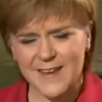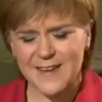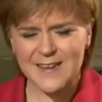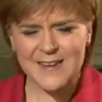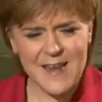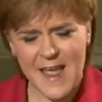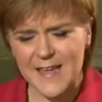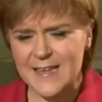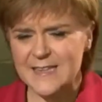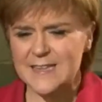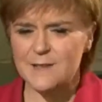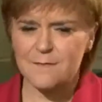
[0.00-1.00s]
We had a
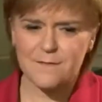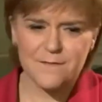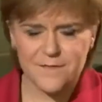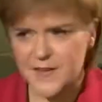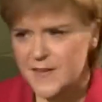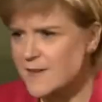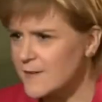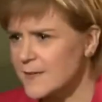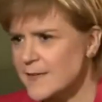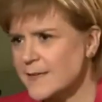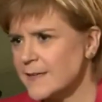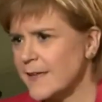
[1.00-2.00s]
negative,
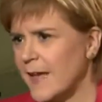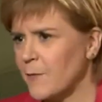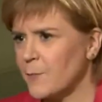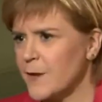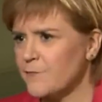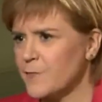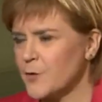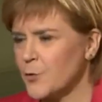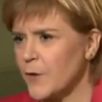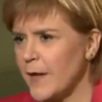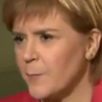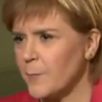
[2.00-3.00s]
fear-laden campaign from
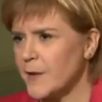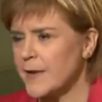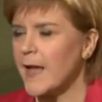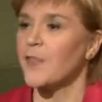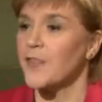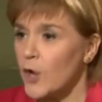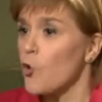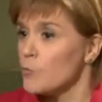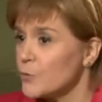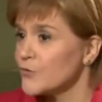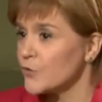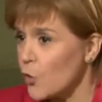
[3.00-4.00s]
the No campaign, and they
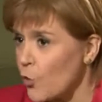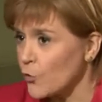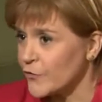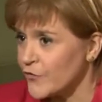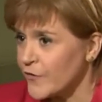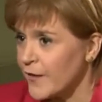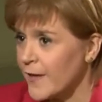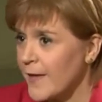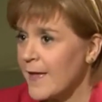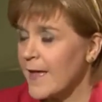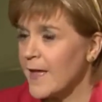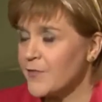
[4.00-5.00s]
almost lost.
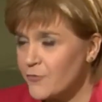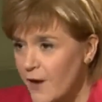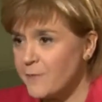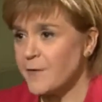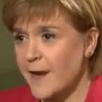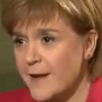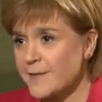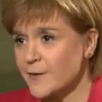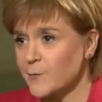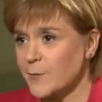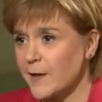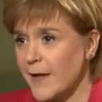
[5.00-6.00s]
In the
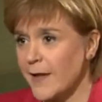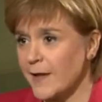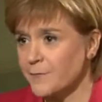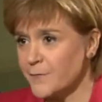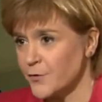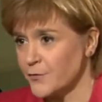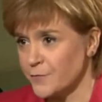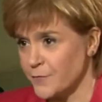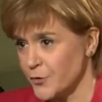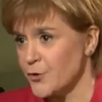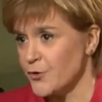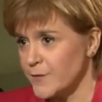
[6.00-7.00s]
referendum
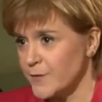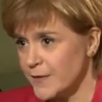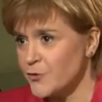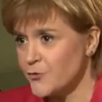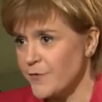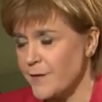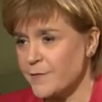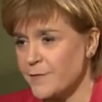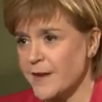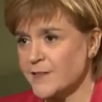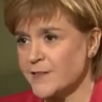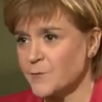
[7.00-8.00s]
for Europe, the EU
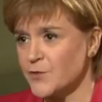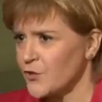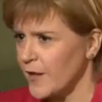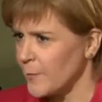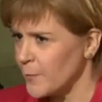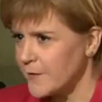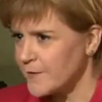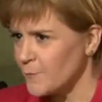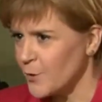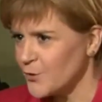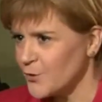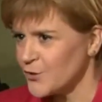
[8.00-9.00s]
referendum, the two campaigns
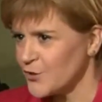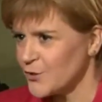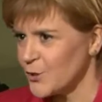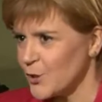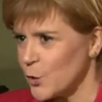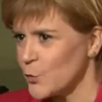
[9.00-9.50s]
are much